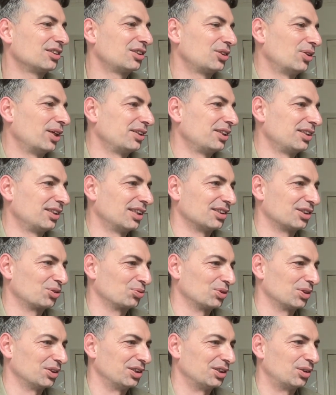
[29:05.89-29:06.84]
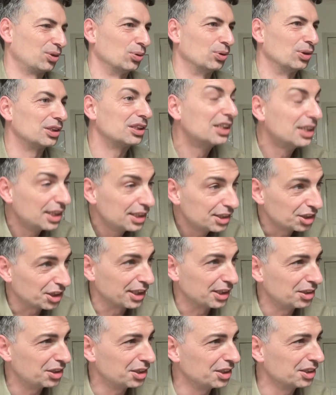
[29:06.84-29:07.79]
So I think that's really cool.
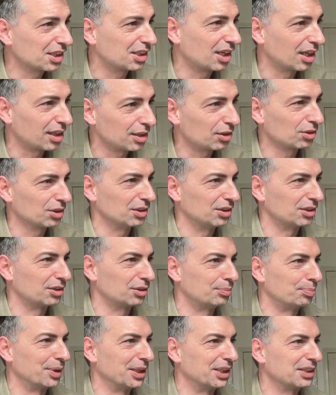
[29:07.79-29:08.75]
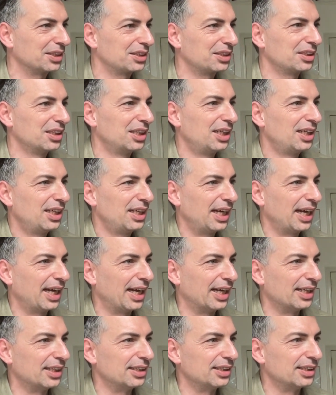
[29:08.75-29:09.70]
Changing the color a little bit,
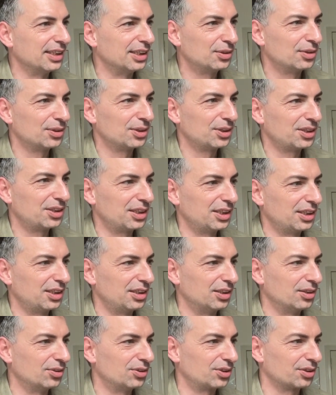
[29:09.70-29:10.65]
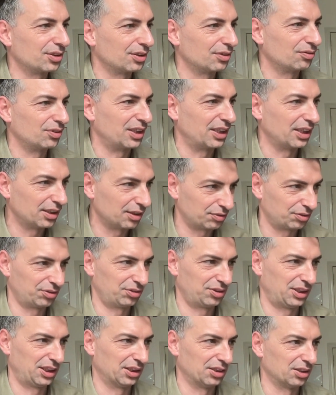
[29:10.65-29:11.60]
and interesting use of
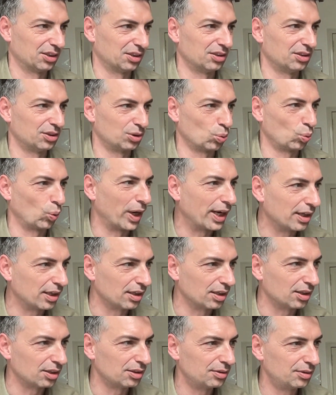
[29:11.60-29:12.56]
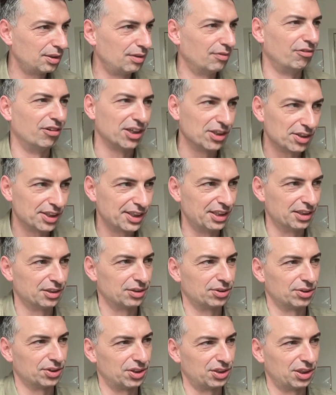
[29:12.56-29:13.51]
GIF here as well. Very
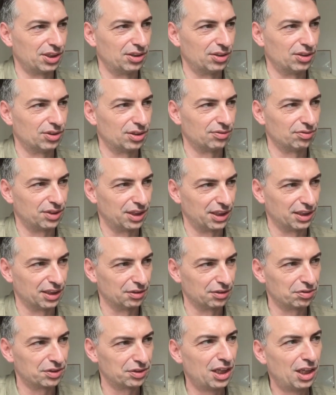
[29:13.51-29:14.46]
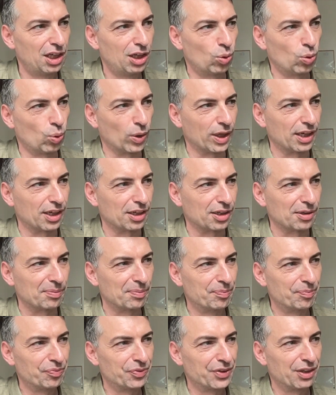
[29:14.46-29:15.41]
interesting use of GIF, where
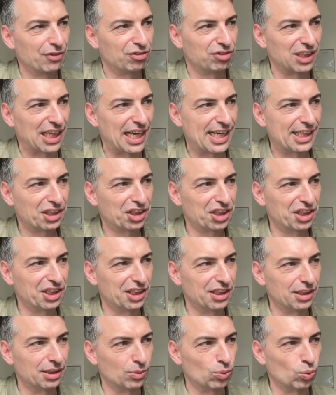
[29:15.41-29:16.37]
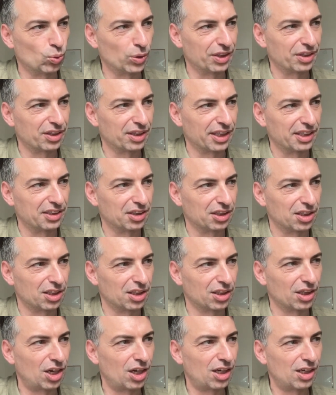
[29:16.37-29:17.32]
flashing with like the
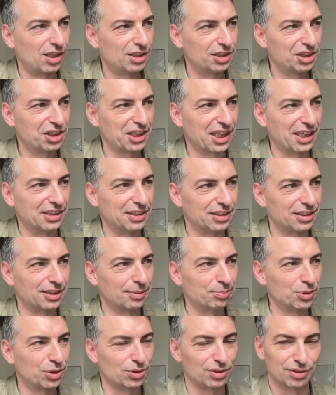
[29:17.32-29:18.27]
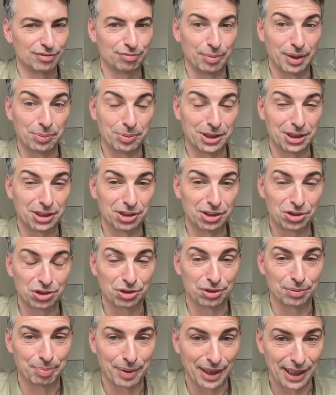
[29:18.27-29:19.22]
collage and some sort of maybe
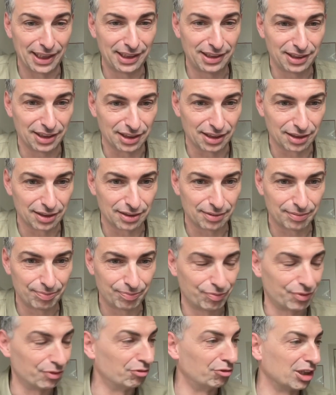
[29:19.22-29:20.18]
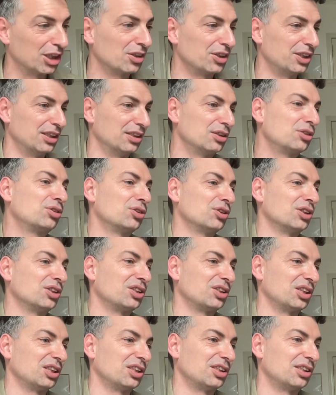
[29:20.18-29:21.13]
digital painting. Very
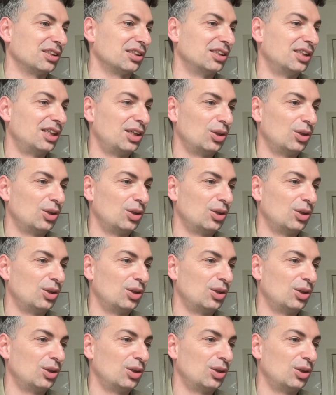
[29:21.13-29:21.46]
interesting.